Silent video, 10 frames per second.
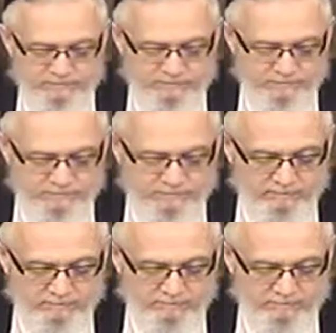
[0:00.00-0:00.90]

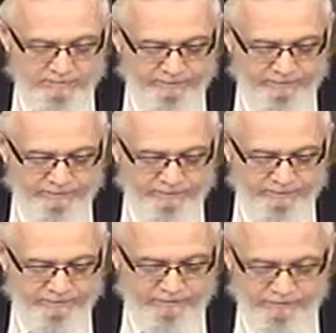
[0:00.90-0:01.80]

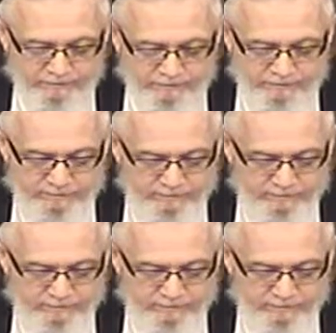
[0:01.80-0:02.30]
(silence)